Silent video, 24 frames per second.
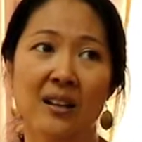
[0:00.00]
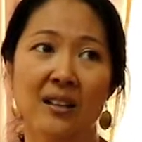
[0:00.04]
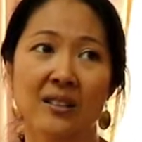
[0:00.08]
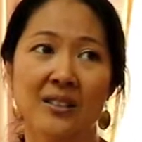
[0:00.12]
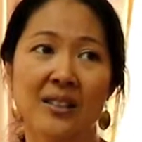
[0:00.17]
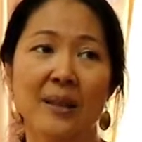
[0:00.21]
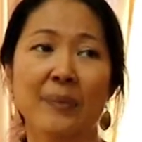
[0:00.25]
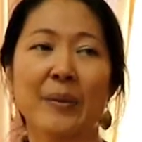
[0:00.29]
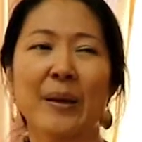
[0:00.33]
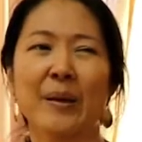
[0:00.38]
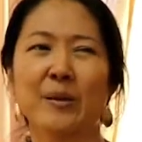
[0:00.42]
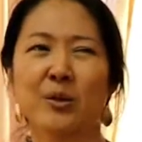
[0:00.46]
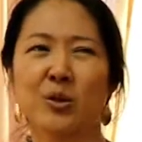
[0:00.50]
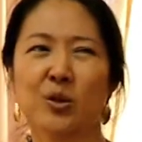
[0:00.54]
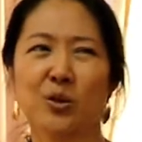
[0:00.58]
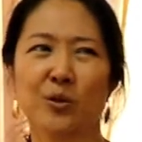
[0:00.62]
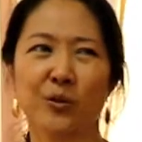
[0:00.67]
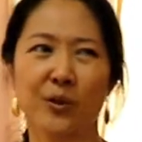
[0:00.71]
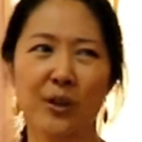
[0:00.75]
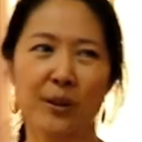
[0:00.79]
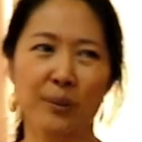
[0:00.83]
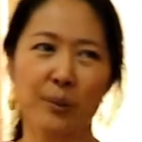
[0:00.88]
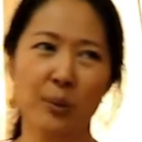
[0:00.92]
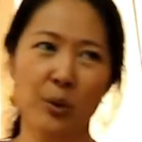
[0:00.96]
Sometimes you'd
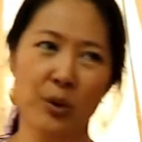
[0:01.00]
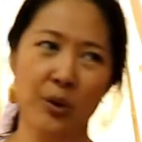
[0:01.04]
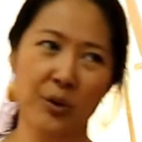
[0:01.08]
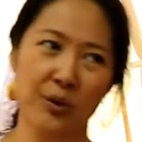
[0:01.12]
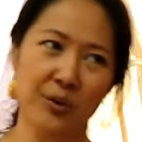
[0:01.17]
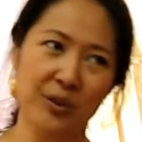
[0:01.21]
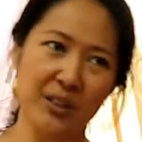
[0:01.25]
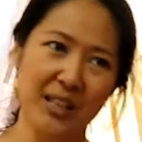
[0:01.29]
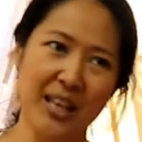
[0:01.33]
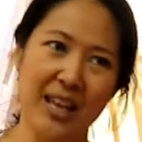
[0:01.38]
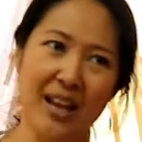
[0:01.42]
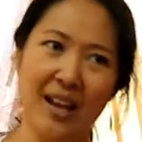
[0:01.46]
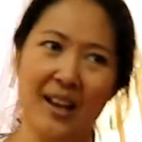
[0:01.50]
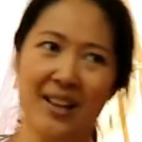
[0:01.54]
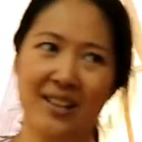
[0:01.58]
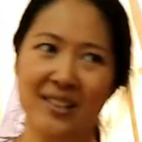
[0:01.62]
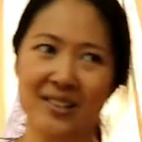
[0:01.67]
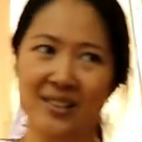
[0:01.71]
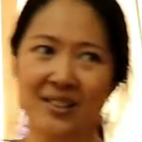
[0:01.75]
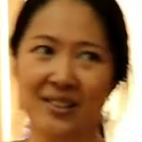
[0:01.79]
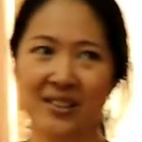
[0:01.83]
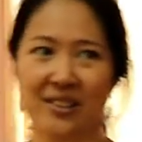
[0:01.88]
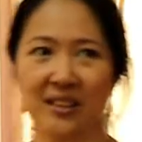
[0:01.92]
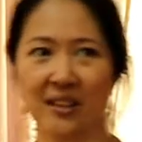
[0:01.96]
feel more
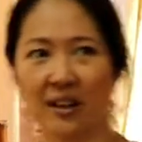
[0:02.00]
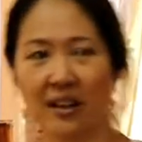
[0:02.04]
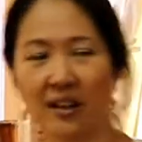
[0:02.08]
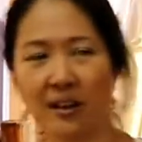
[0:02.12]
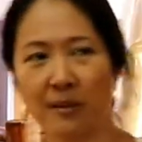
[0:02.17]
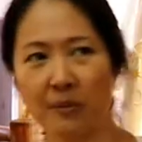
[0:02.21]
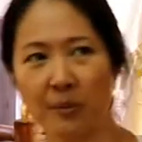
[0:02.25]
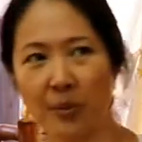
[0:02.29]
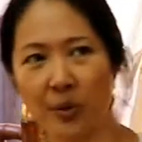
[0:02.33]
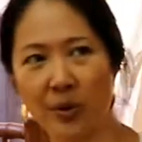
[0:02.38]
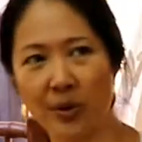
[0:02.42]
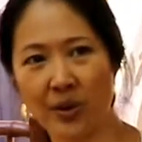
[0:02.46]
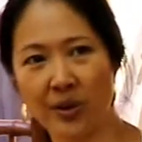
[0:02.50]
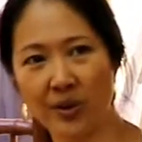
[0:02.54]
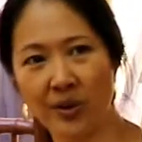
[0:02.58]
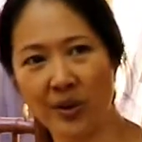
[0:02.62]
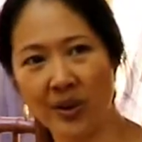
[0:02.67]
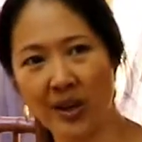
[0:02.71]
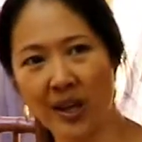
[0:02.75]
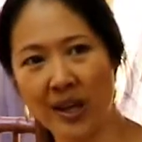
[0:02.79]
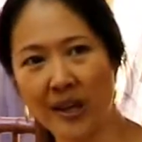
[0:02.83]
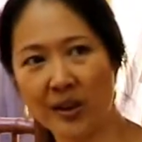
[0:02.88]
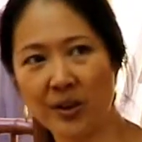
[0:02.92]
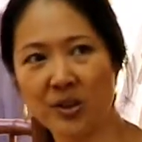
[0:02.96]
relaxed, more
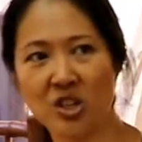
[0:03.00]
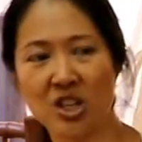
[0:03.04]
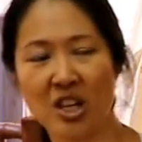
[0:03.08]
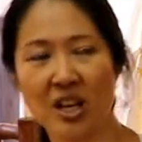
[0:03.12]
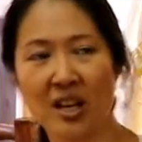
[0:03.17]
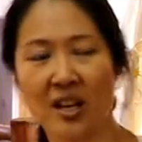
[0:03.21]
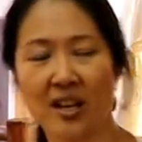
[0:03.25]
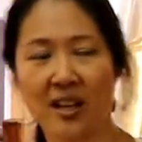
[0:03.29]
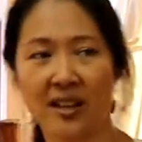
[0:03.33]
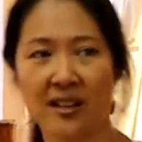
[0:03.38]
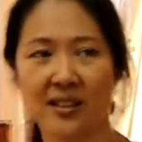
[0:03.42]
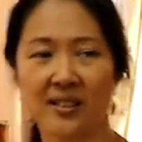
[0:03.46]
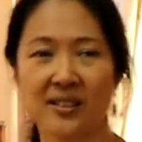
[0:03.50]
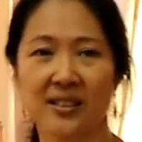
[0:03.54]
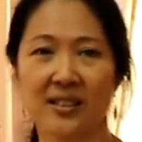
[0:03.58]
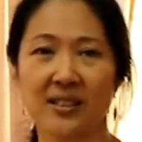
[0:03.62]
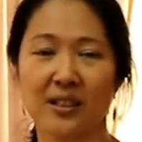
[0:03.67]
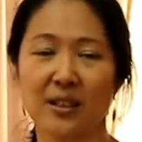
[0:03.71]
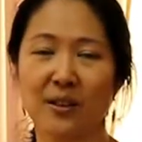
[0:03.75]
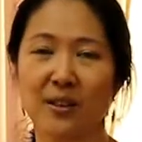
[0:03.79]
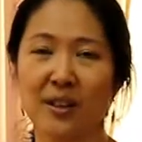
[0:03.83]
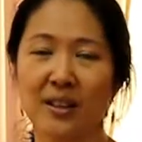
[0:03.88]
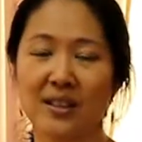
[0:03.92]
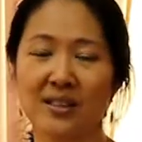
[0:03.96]
energized.
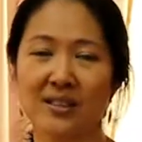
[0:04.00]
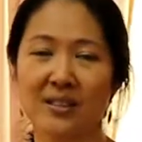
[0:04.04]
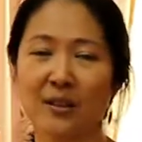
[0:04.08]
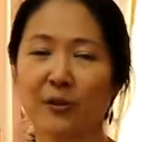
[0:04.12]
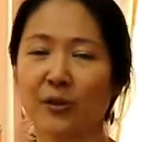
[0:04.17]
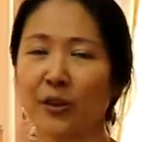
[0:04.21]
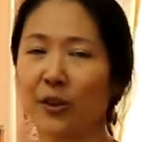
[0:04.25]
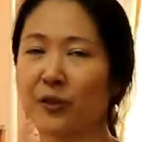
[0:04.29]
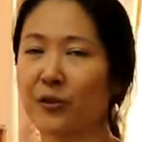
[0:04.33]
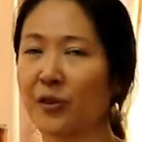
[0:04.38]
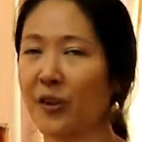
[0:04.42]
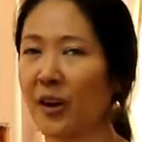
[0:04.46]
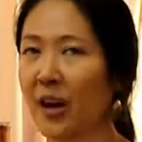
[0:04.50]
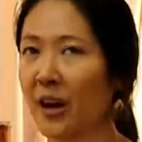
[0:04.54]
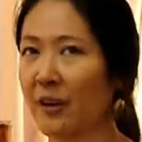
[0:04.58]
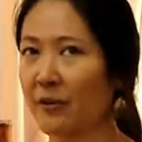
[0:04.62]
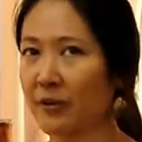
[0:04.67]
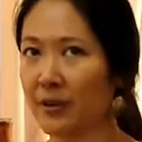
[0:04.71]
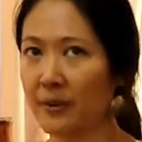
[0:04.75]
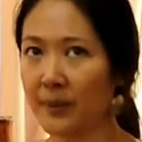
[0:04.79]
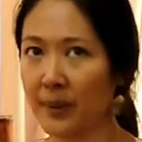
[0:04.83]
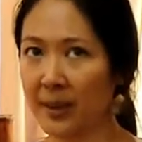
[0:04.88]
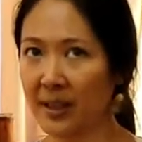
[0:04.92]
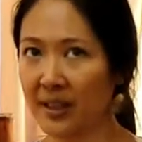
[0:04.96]
It's different for
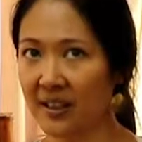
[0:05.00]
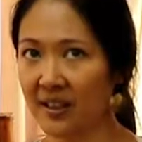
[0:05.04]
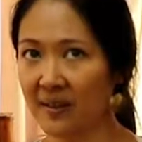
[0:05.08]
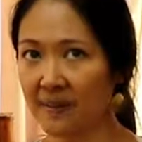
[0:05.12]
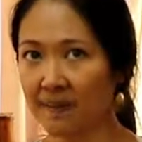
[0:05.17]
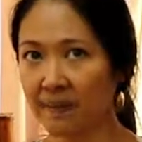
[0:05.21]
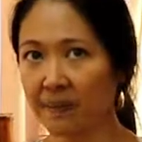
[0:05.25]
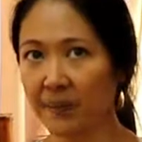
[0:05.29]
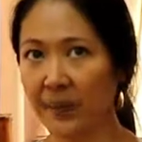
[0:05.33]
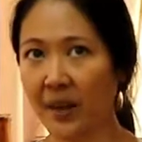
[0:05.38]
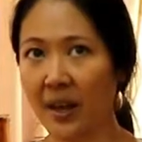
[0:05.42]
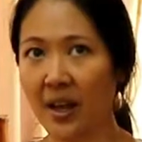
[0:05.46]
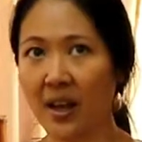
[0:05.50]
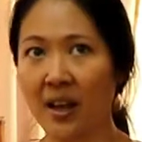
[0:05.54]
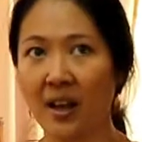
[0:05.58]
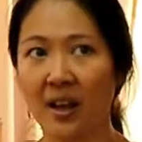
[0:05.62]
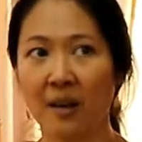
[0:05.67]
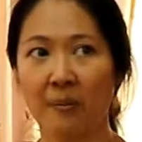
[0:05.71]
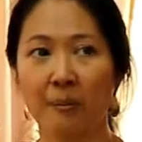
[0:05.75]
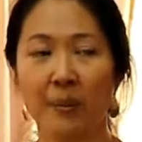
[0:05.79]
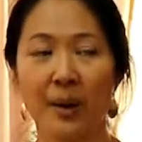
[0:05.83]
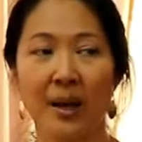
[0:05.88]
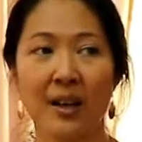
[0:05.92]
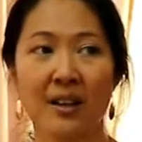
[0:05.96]
everybody,
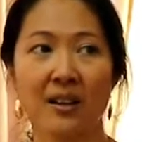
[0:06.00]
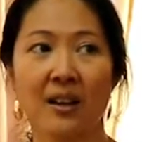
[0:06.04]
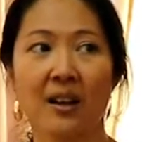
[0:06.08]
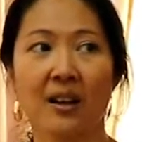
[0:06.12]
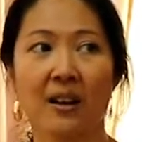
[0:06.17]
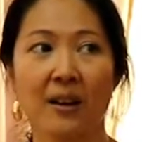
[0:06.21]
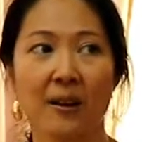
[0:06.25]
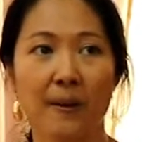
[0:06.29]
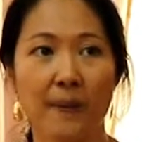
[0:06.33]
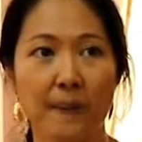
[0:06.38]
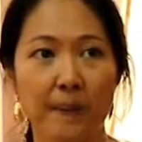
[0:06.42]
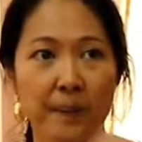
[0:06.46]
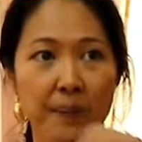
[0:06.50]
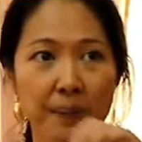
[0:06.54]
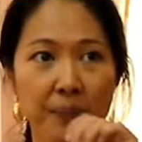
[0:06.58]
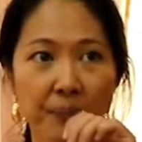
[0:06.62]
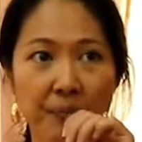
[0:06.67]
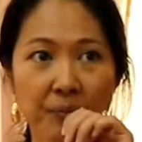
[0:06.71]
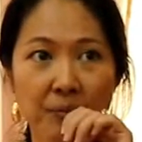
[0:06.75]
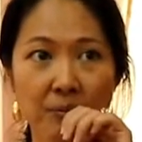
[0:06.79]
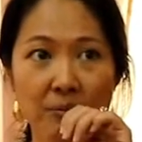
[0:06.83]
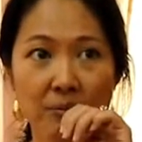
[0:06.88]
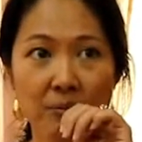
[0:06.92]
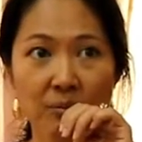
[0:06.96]
but
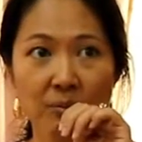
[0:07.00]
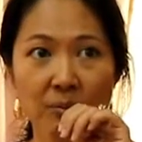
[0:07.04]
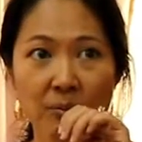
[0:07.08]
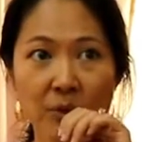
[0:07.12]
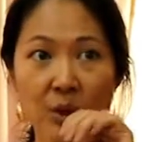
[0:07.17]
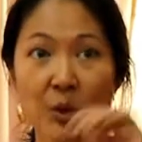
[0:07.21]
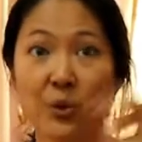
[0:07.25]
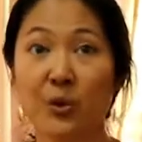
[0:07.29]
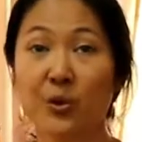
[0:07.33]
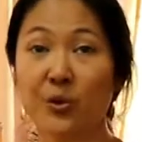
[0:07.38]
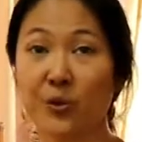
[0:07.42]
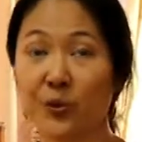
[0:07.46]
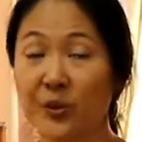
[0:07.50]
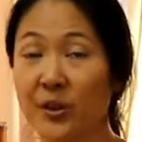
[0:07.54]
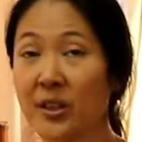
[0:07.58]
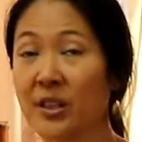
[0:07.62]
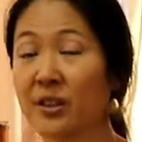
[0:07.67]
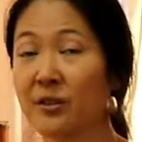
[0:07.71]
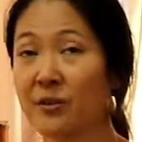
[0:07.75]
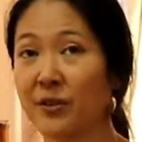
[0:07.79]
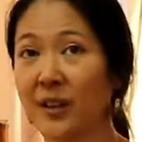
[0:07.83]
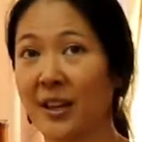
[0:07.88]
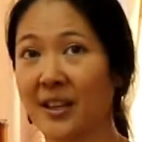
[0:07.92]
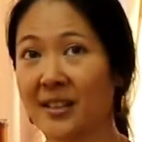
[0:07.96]
you would feel
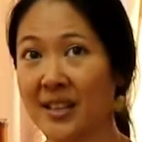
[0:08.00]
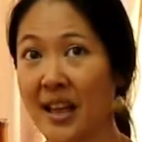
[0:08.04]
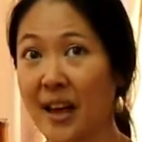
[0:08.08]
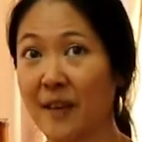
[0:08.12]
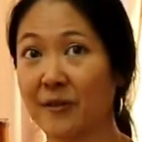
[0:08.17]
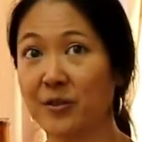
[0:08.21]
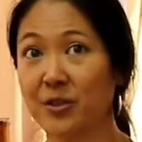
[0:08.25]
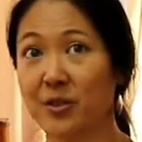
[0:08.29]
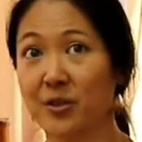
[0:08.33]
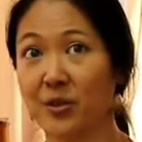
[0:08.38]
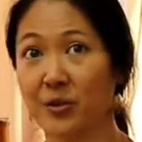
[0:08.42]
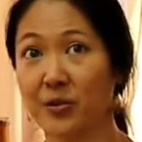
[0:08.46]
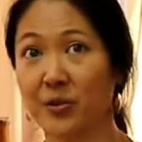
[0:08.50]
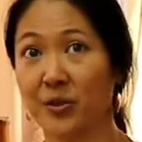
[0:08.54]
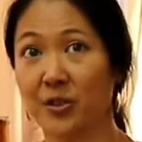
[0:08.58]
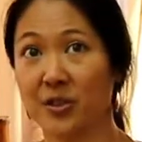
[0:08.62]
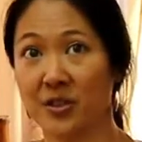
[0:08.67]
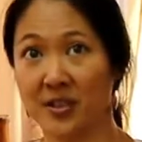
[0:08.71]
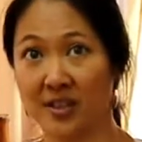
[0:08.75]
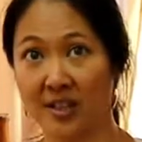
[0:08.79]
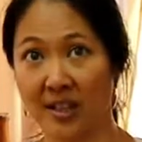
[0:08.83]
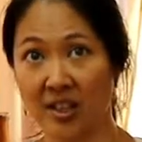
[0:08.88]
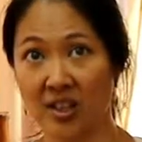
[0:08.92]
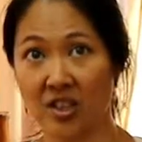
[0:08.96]
effects after the
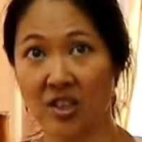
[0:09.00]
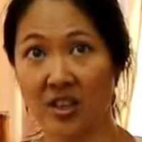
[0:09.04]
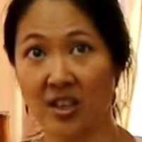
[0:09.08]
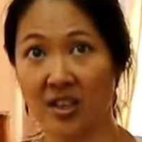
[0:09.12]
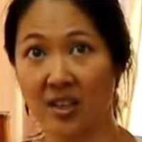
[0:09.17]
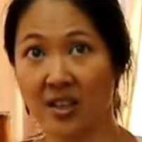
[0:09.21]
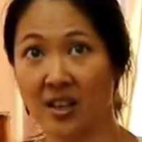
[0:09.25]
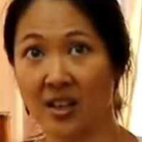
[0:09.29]
first session.